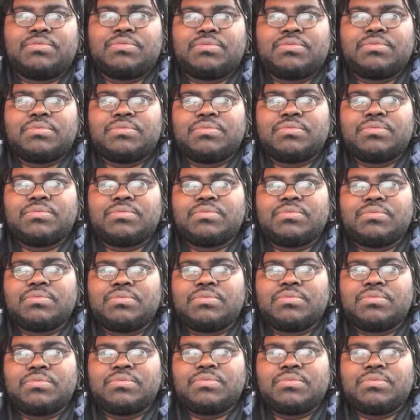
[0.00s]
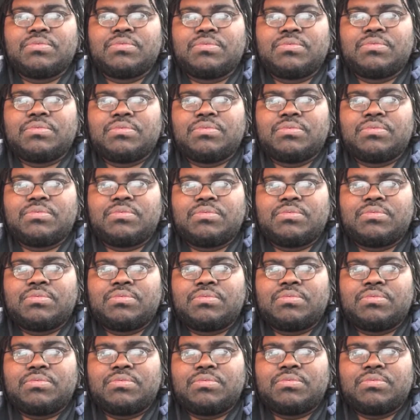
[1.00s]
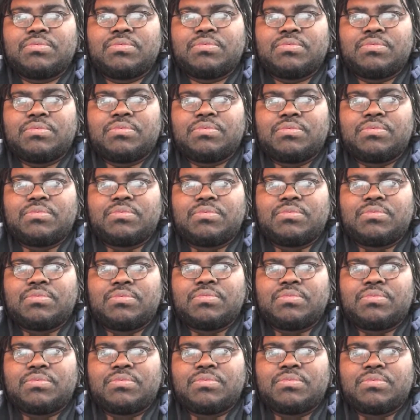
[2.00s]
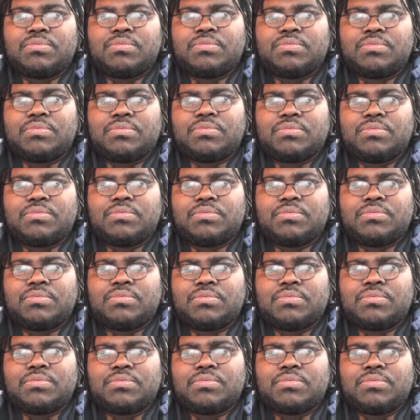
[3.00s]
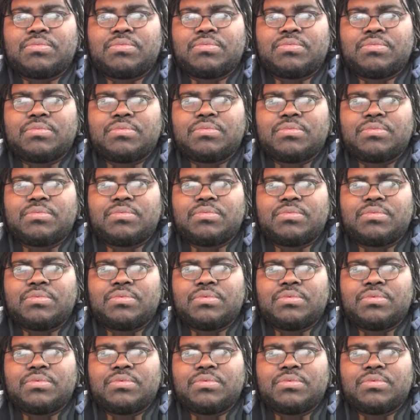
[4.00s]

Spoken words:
Nobody speaks.